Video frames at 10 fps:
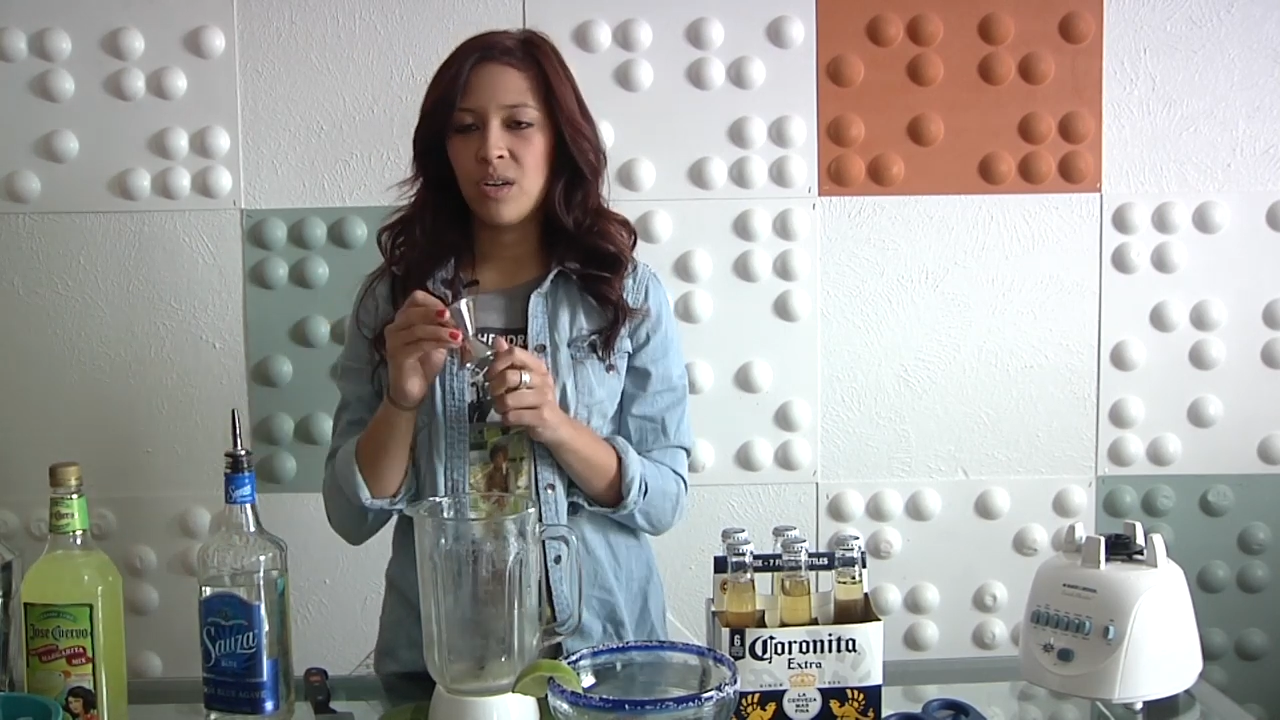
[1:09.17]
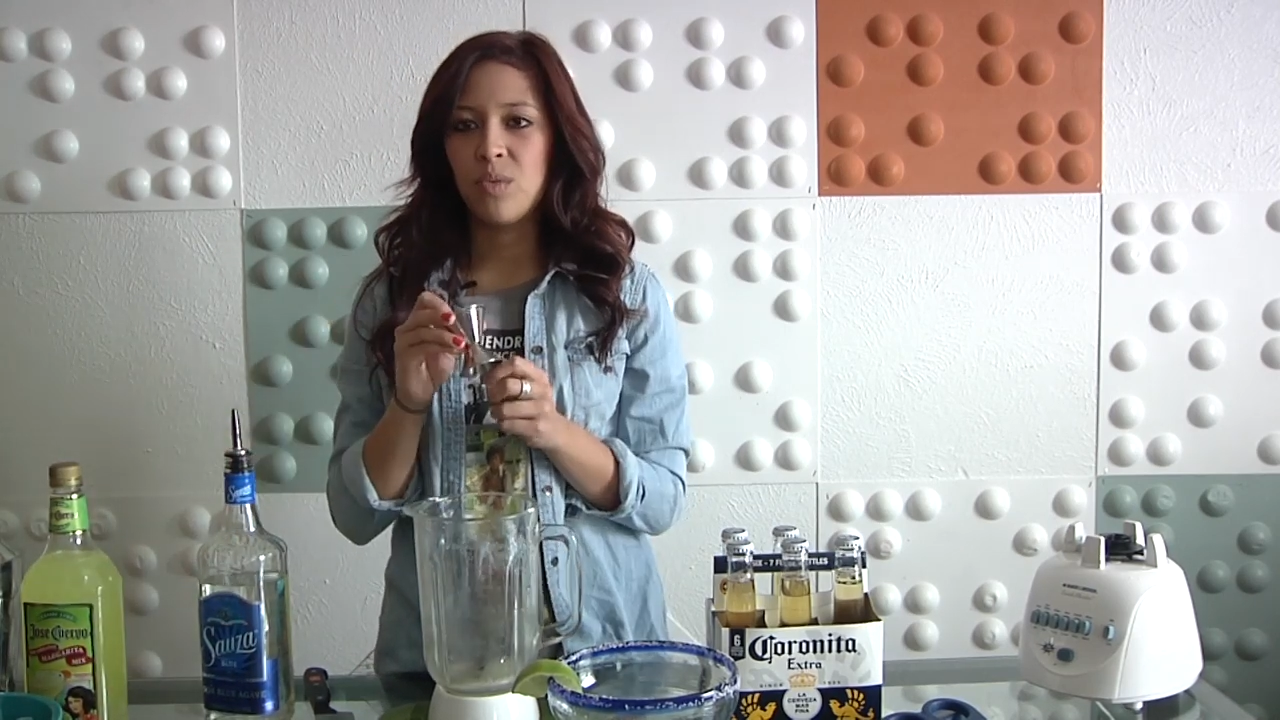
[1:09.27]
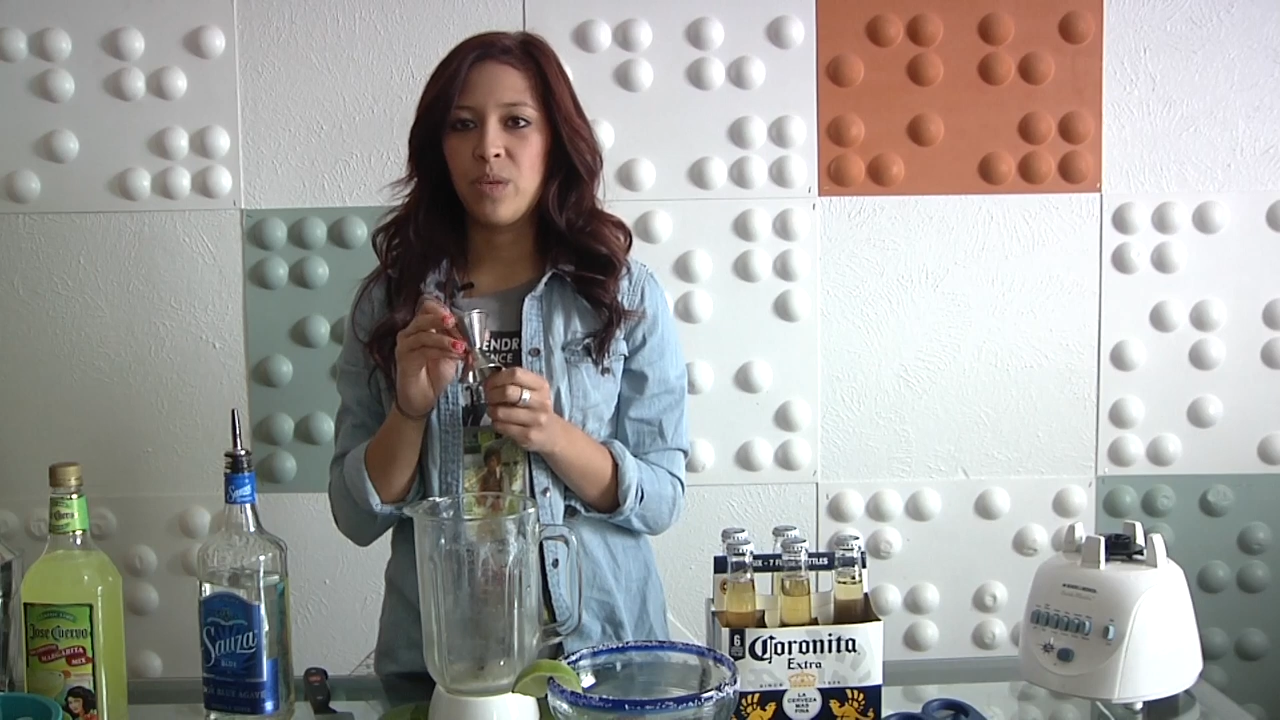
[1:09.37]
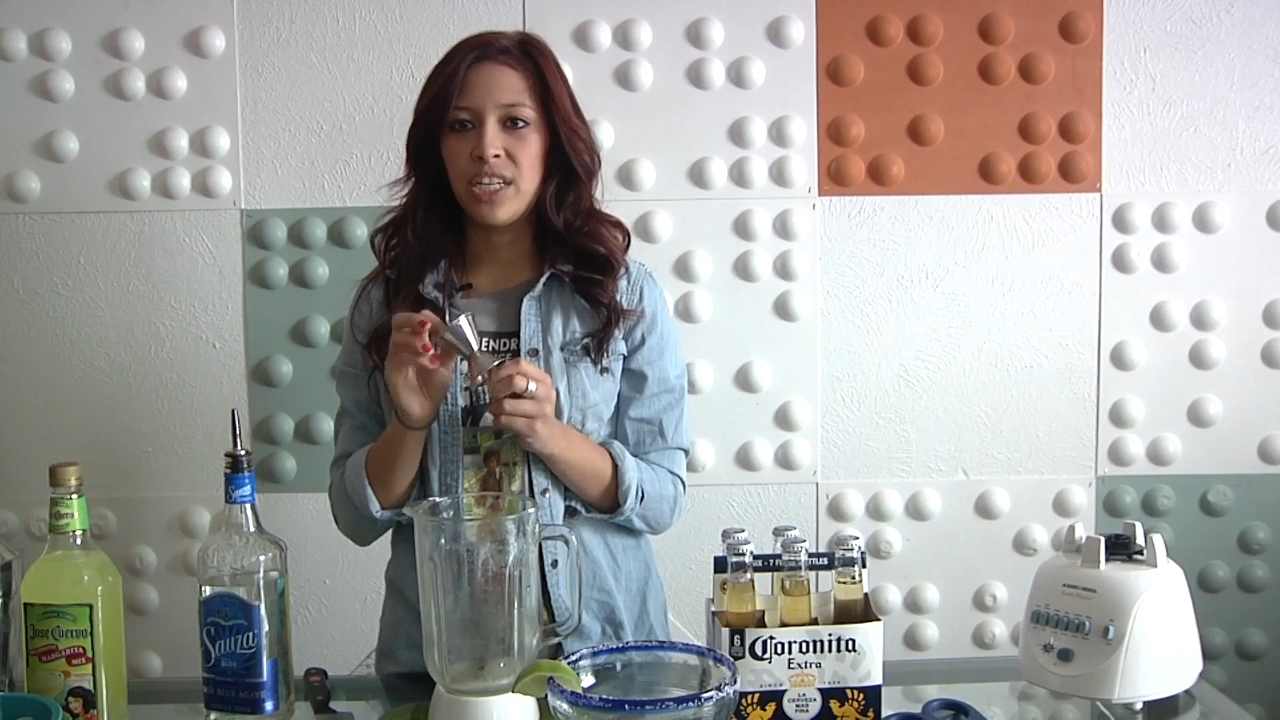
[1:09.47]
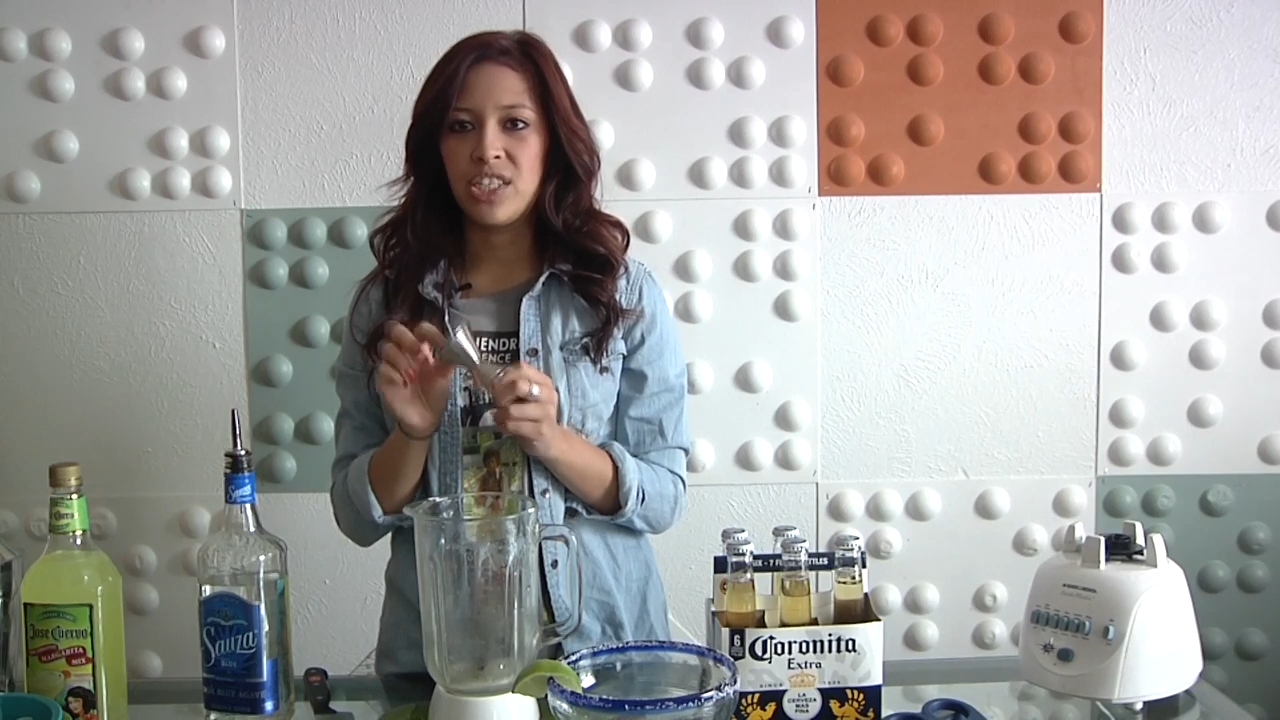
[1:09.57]

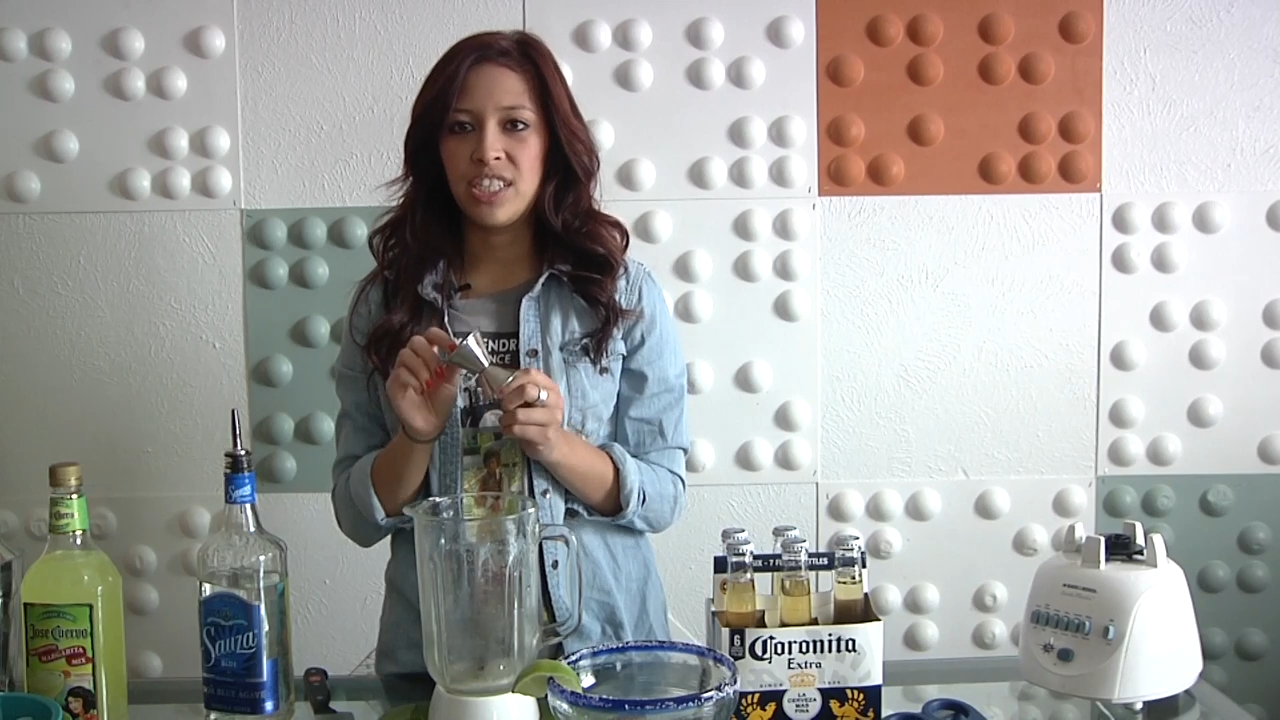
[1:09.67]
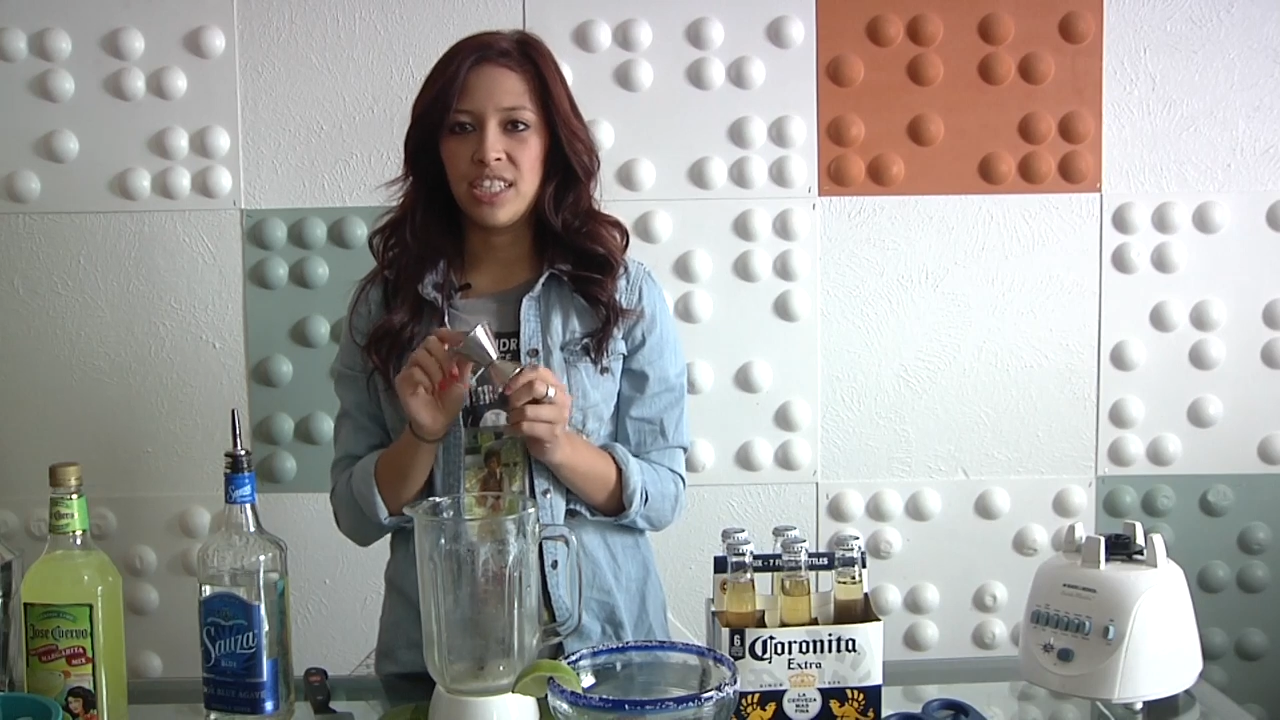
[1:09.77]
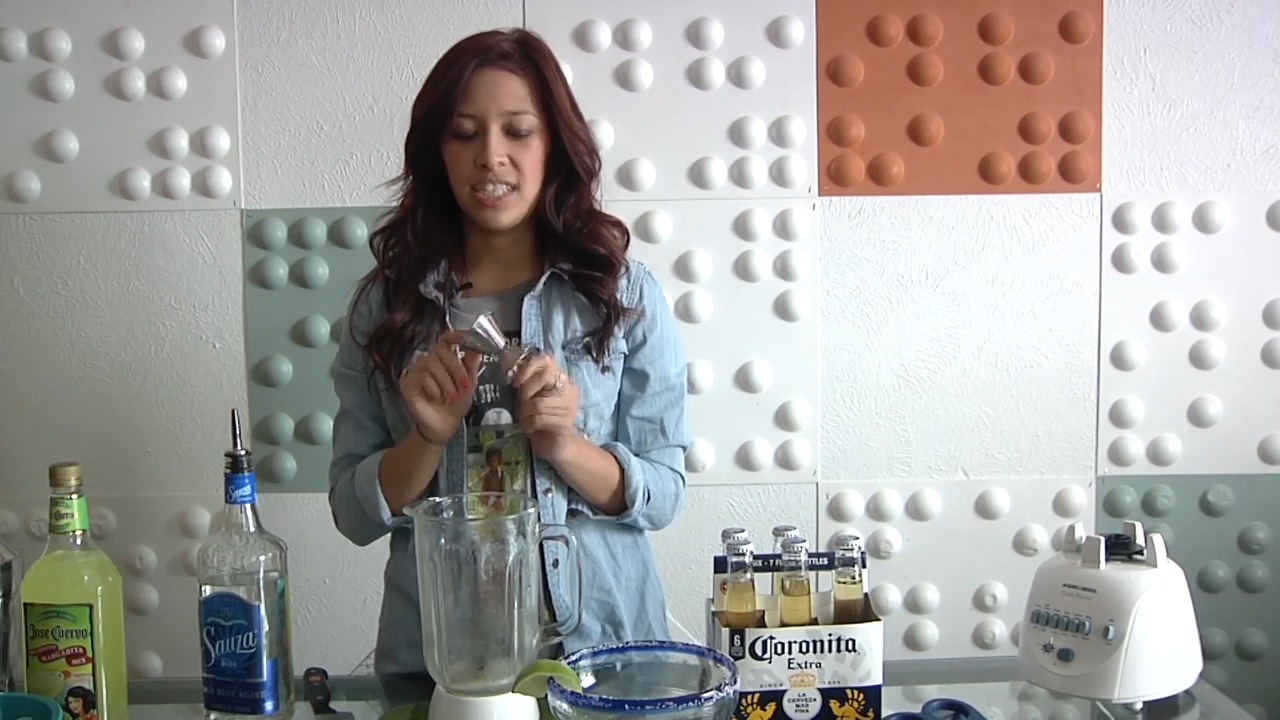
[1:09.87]
which